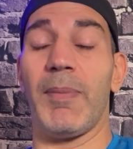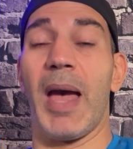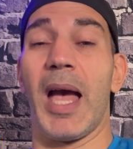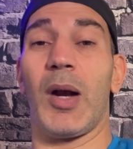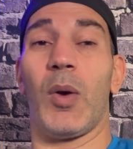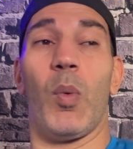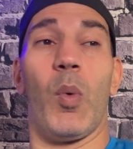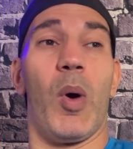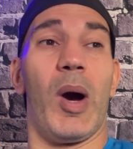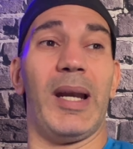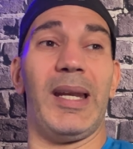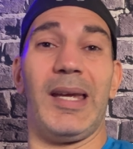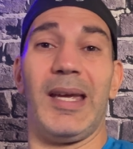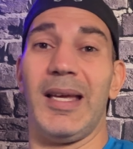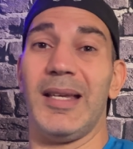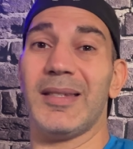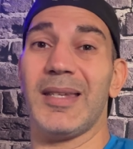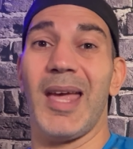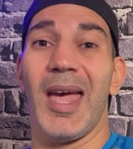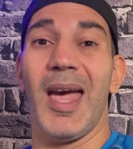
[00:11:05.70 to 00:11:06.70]
back one
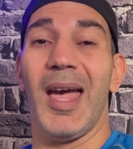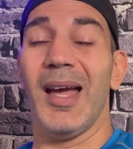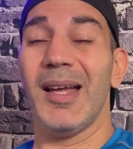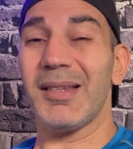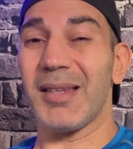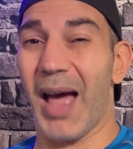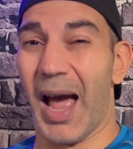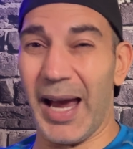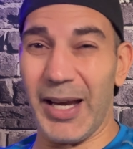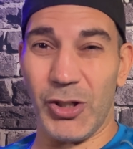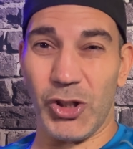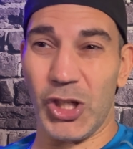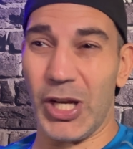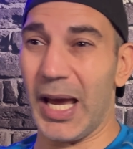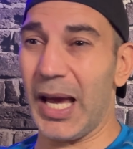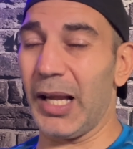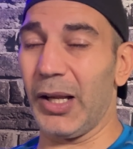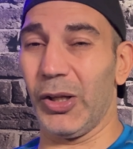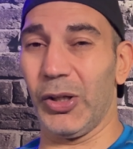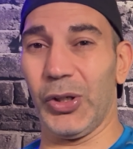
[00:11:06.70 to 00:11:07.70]
is Ty
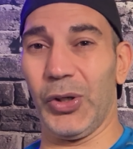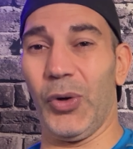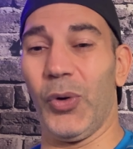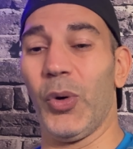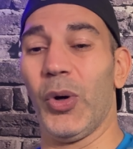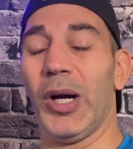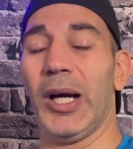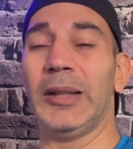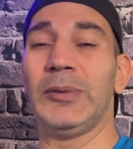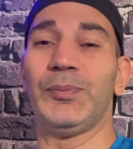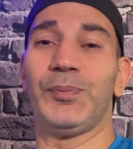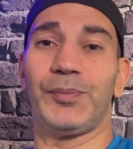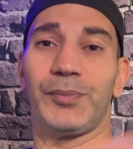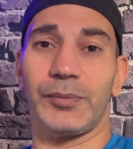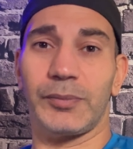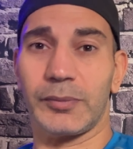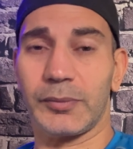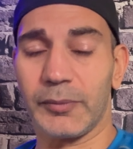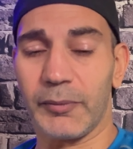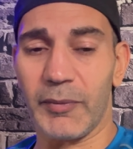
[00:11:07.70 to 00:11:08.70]
Chandler or
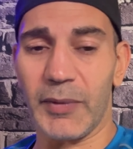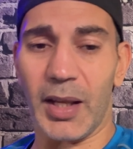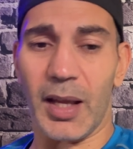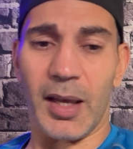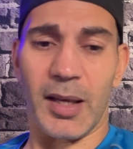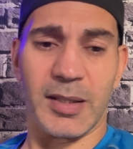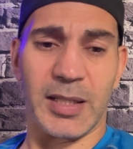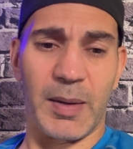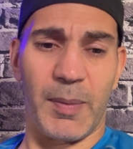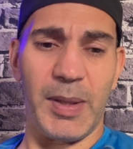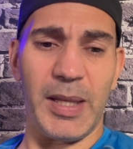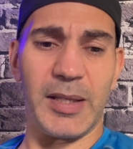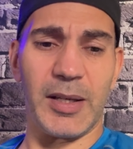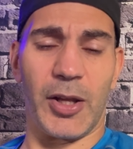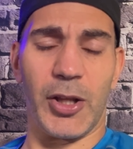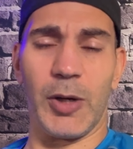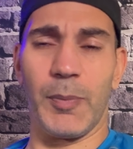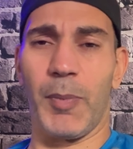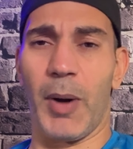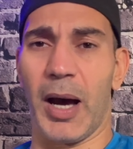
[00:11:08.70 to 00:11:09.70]
some of these
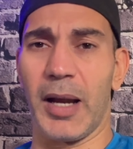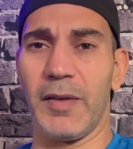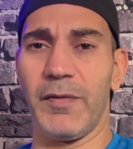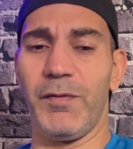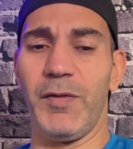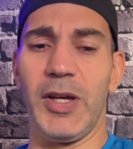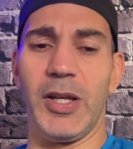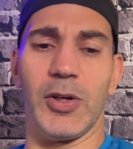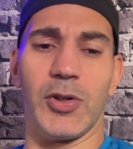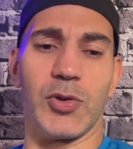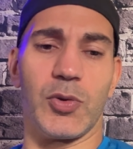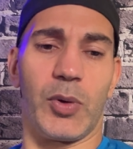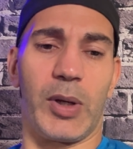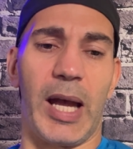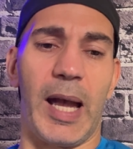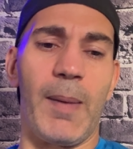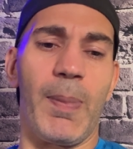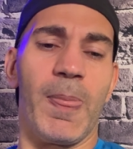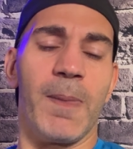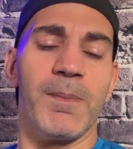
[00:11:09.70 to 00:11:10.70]
other bottom feeders,
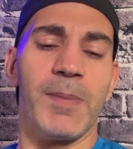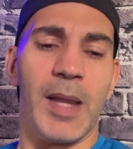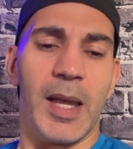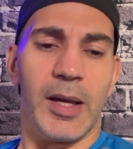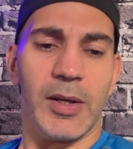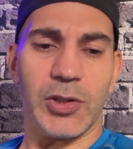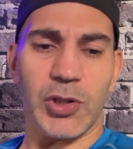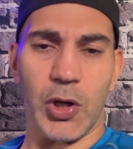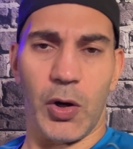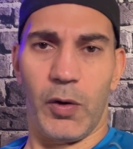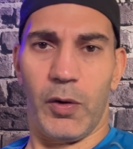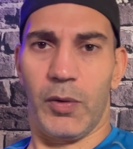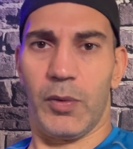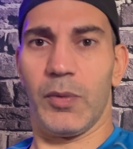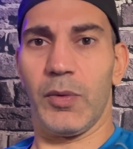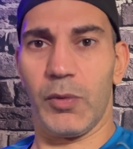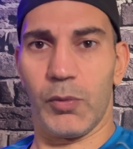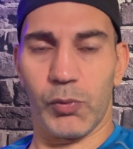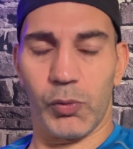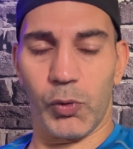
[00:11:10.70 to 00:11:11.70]
okay? So
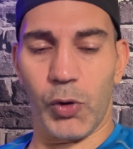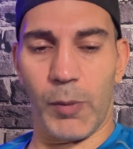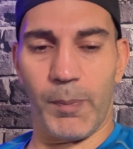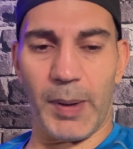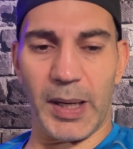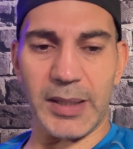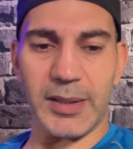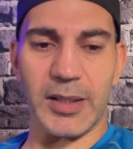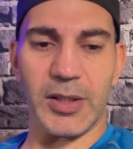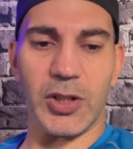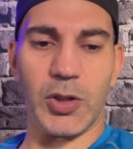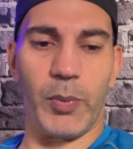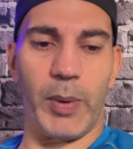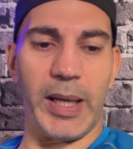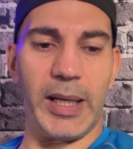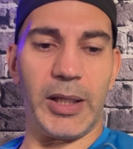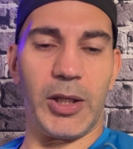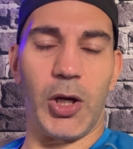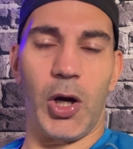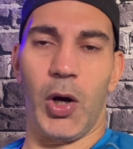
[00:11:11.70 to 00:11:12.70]
robust is the
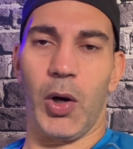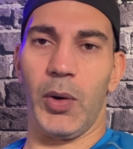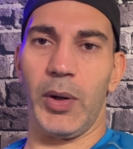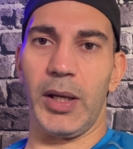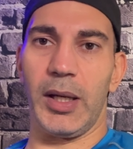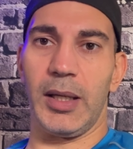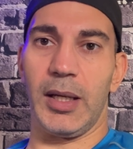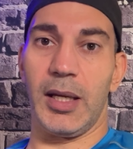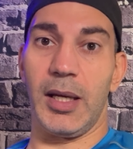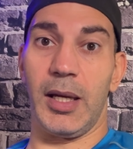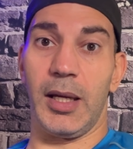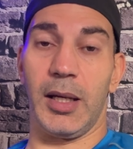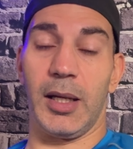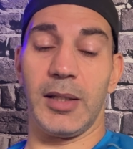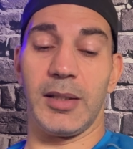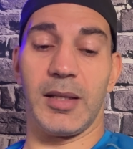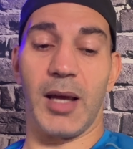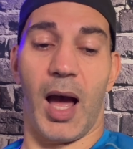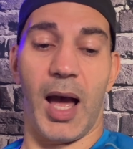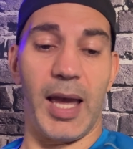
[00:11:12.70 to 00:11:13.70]
way to go in a
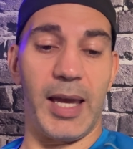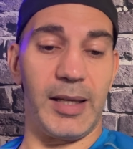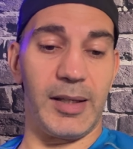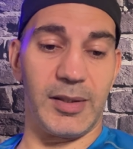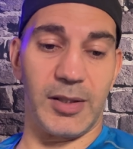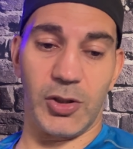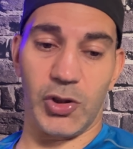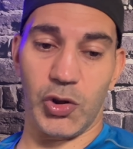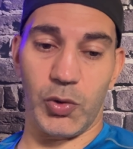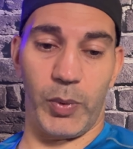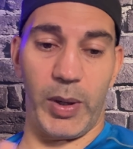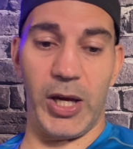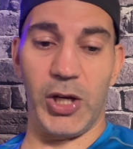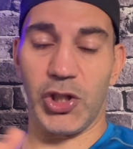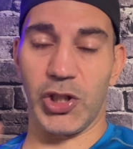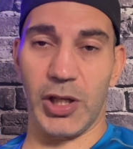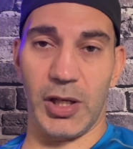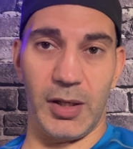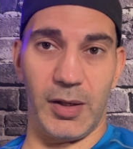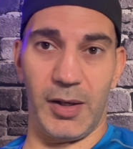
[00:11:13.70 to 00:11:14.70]
dying
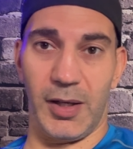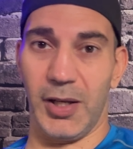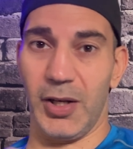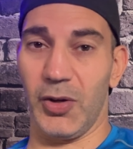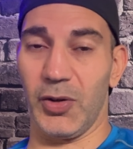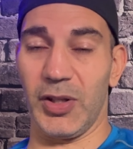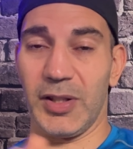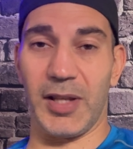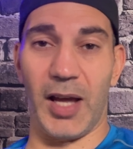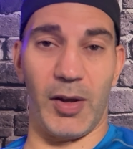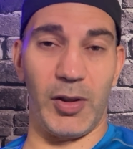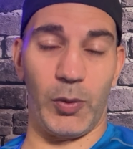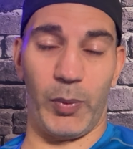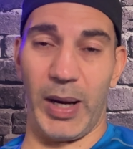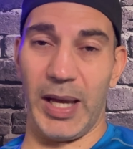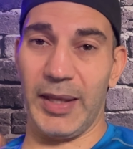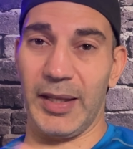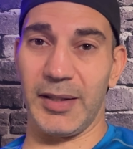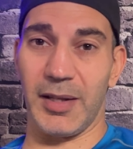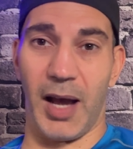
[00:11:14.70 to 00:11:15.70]
situation, you know, the
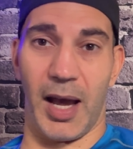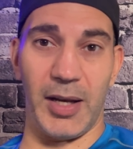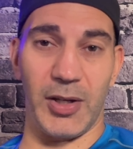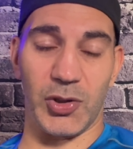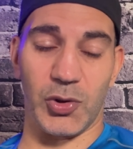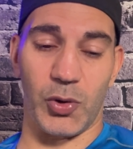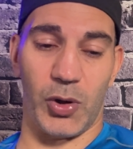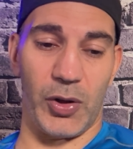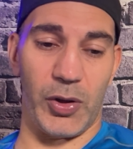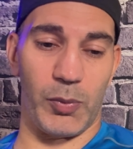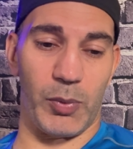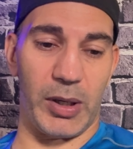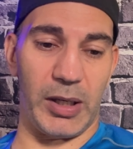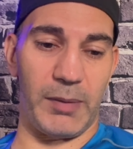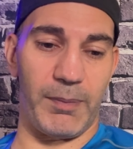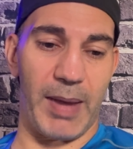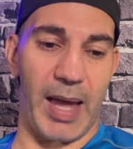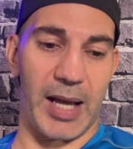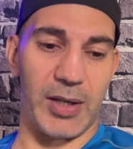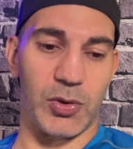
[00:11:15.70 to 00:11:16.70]
way of the dinosaur are the
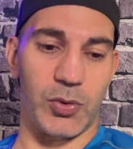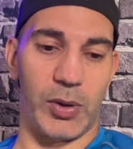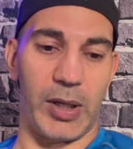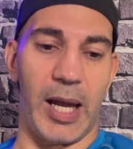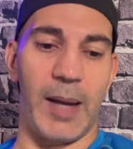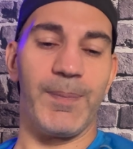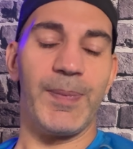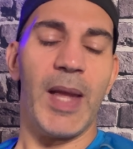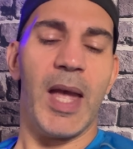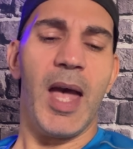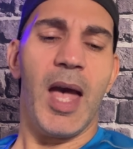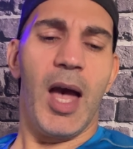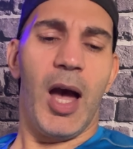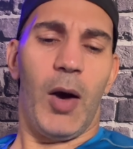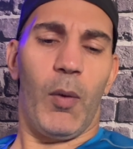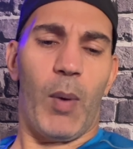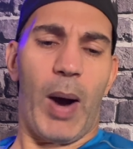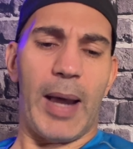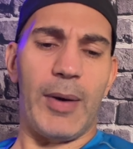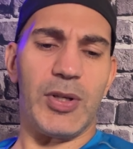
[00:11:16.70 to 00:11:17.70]
running backs, okay?
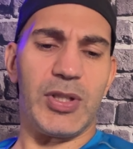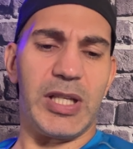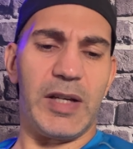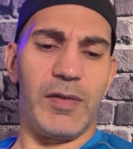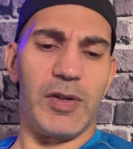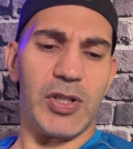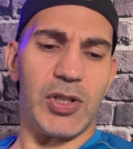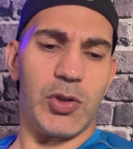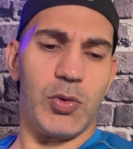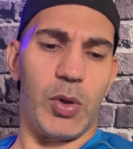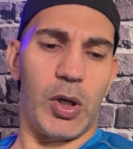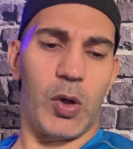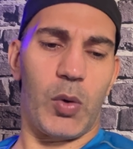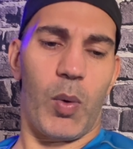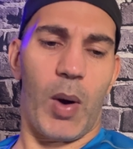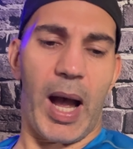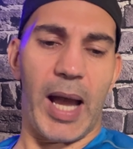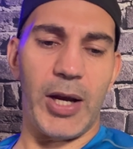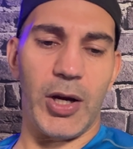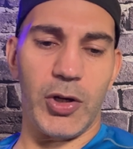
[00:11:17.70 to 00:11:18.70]
Wide receivers to
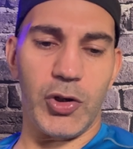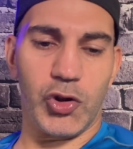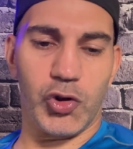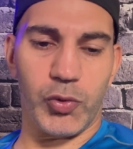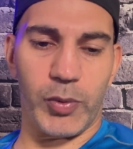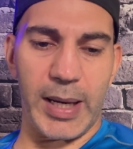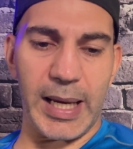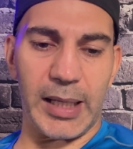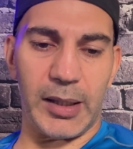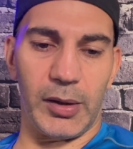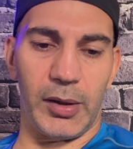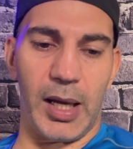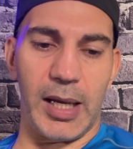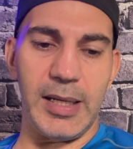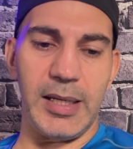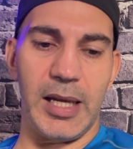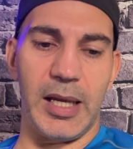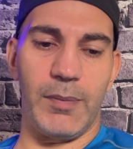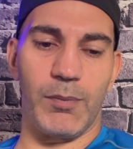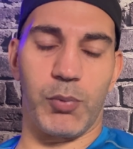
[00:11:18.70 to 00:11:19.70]
acquire, Drake
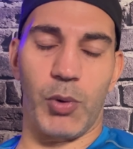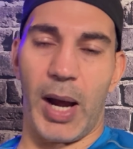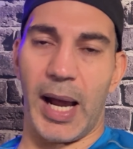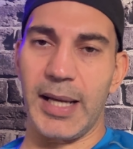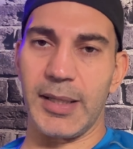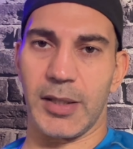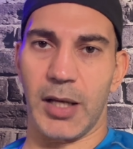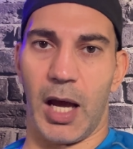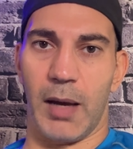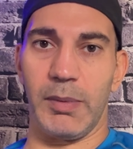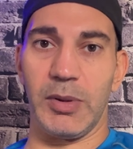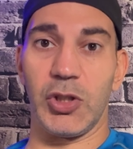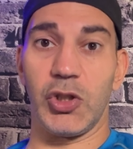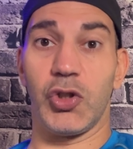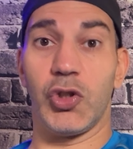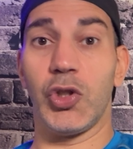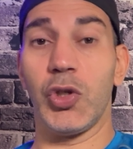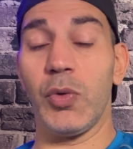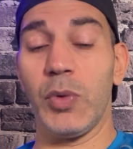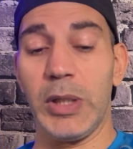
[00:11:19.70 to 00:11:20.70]
London, Brian Thomas
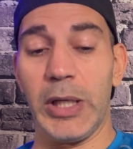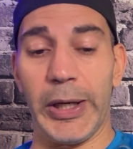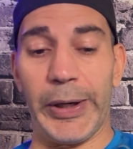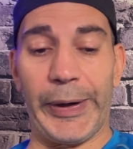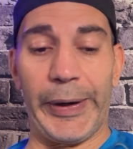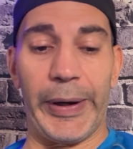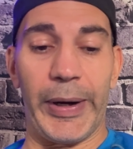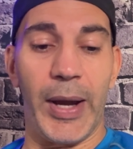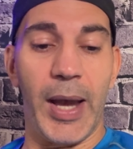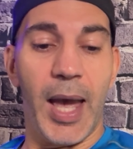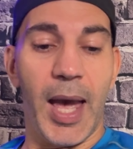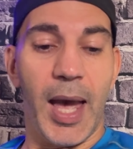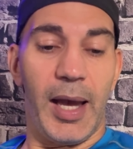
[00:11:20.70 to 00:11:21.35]
Jr.